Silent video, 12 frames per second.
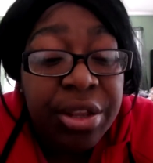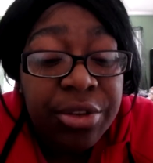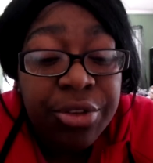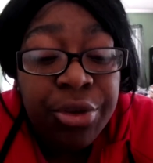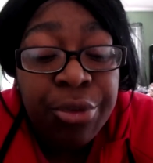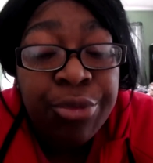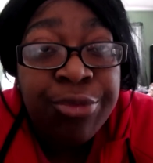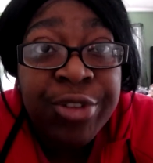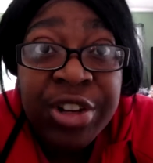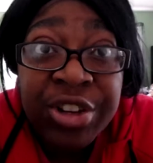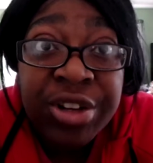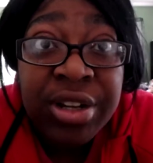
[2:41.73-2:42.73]
So
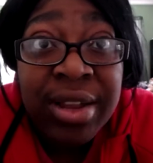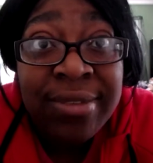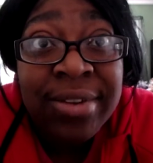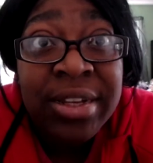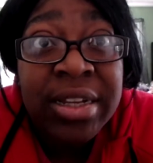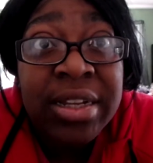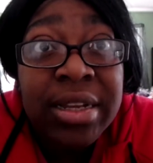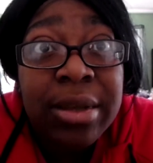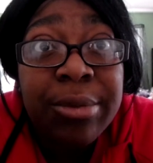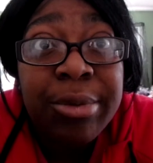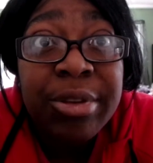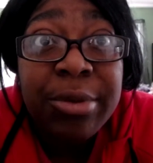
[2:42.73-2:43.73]
Richard Loving
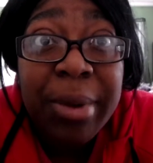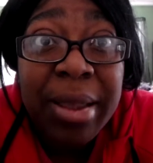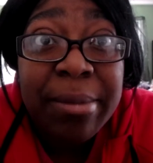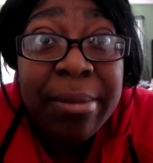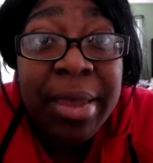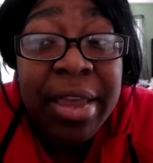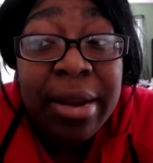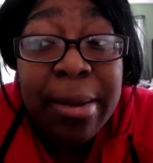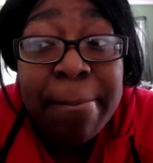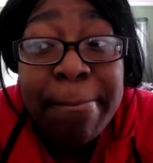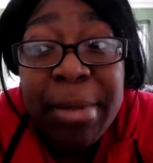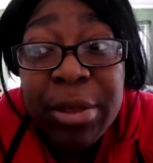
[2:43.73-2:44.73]
was a white man,
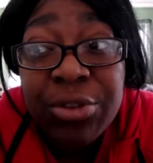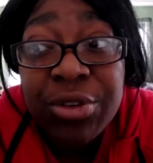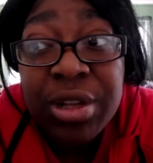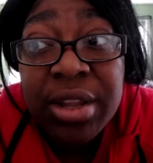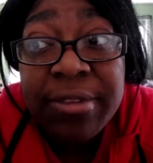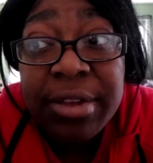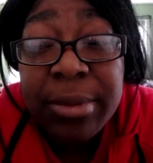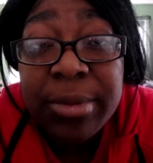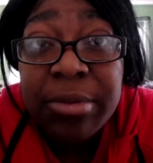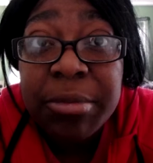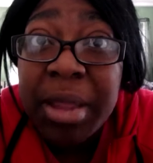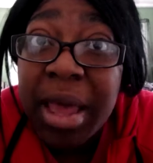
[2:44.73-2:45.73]
Mildred Loving
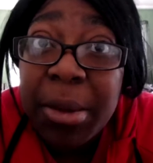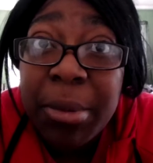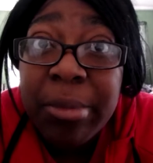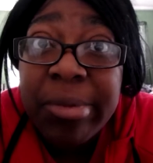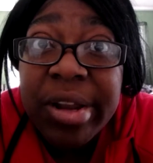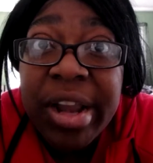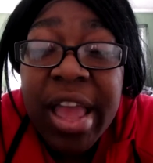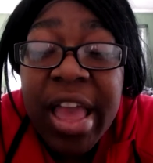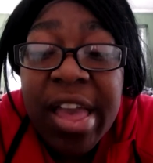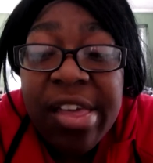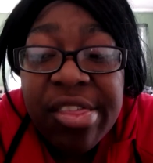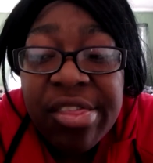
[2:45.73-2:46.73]
was a black woman.
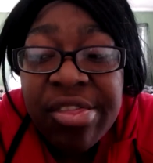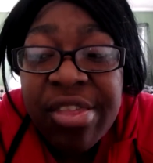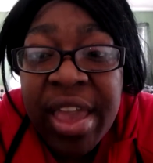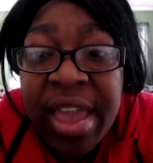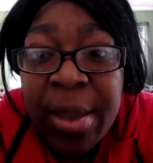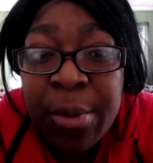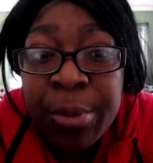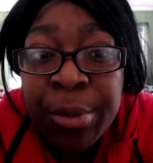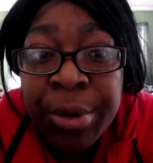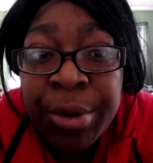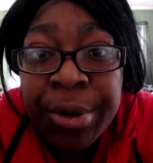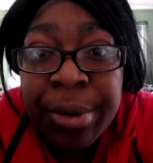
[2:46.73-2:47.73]
They
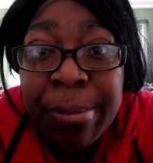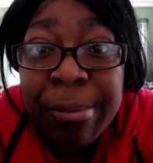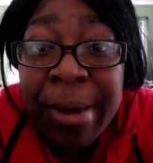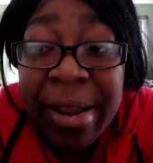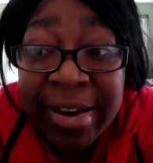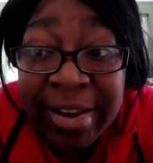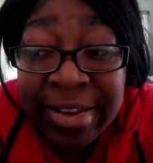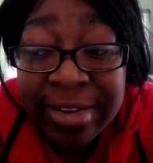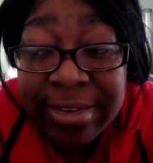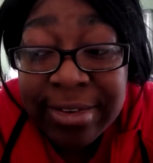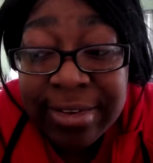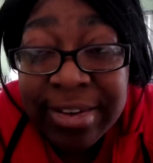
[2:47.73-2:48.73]
were pregnant
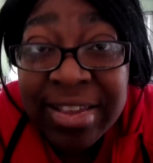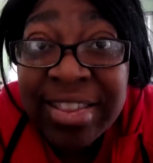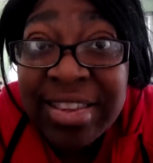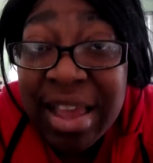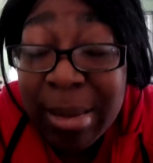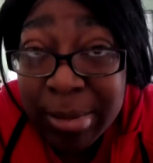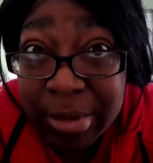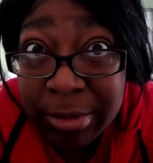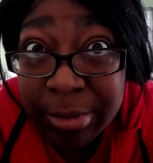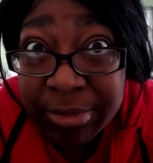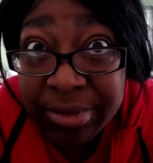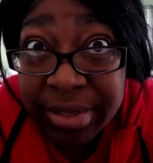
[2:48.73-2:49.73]
in the time of this
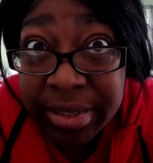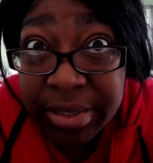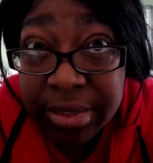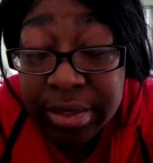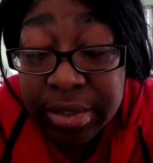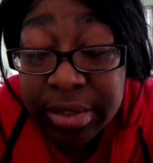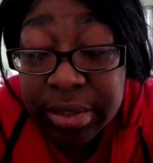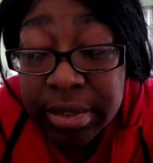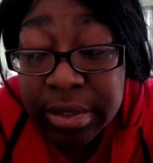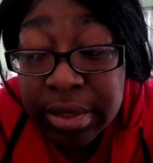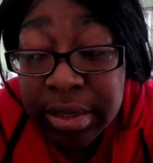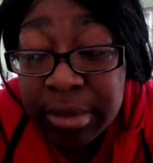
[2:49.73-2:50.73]
movie.
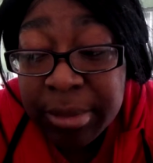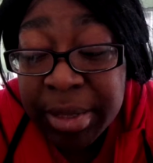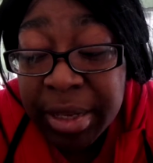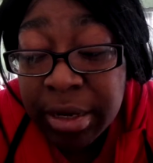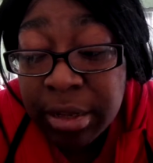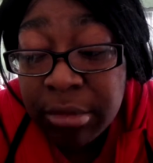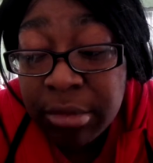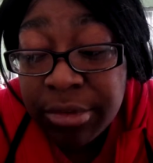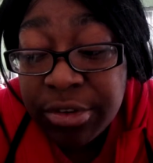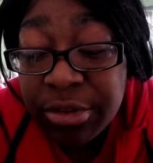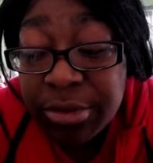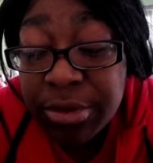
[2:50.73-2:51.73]
At the beginning of the
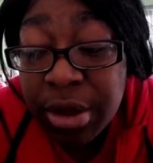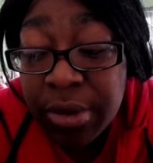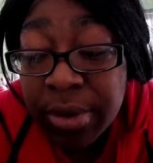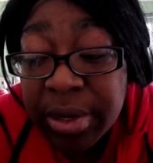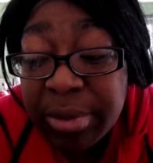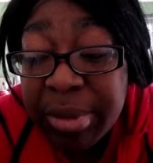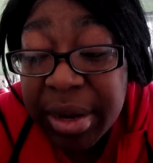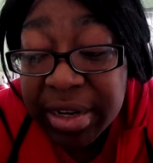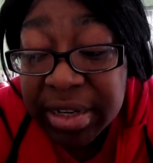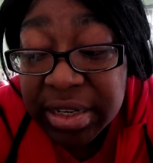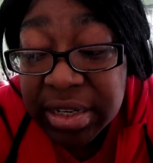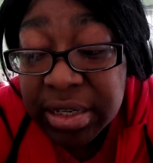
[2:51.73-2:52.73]
movie, she was already
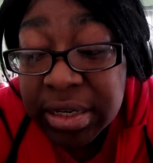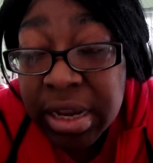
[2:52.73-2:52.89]
pregnant.